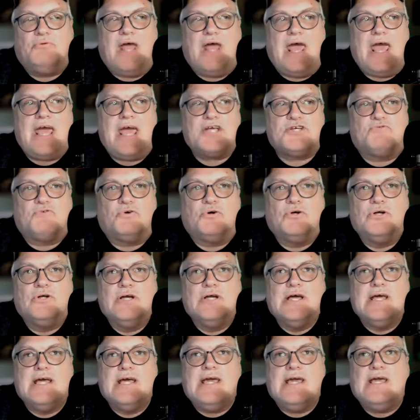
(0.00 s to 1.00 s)
Nashville
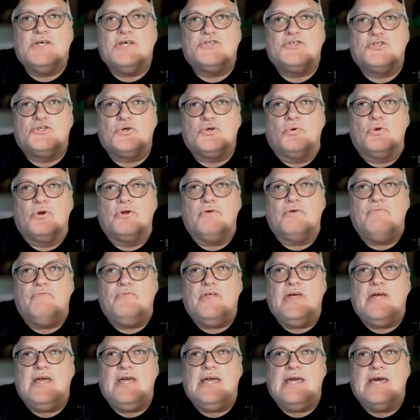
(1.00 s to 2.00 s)
is sort of
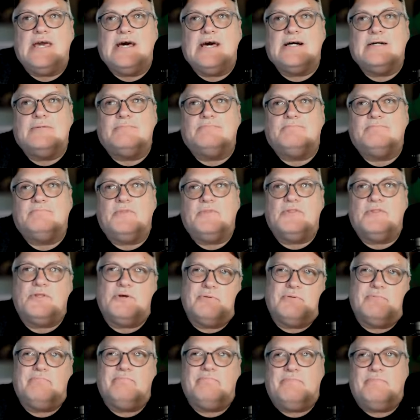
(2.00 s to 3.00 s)
the um,
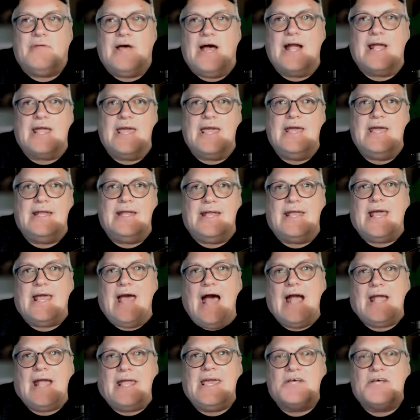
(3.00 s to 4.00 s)
the I can
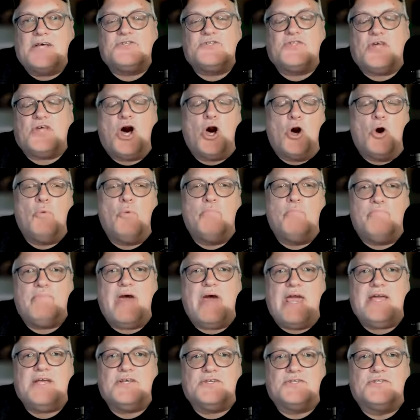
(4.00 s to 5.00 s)
I guess the home
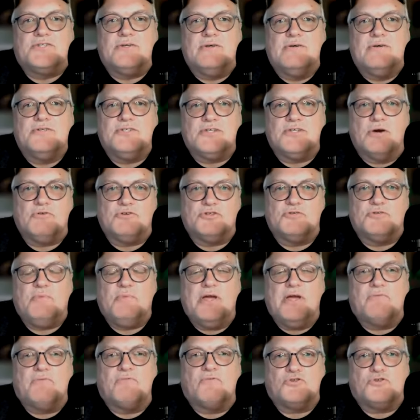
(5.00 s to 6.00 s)
base, so to
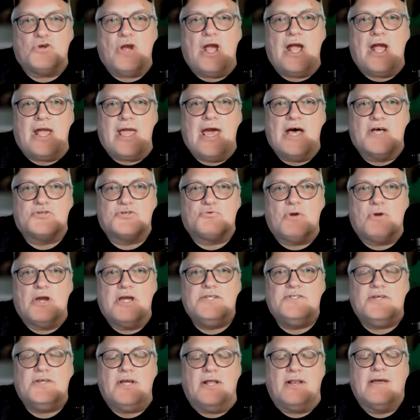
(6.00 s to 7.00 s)
speak, for Trackhouse
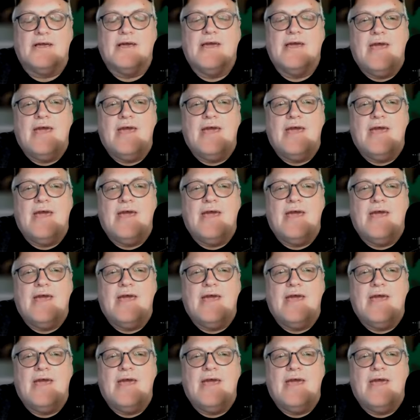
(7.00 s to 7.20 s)
Racing.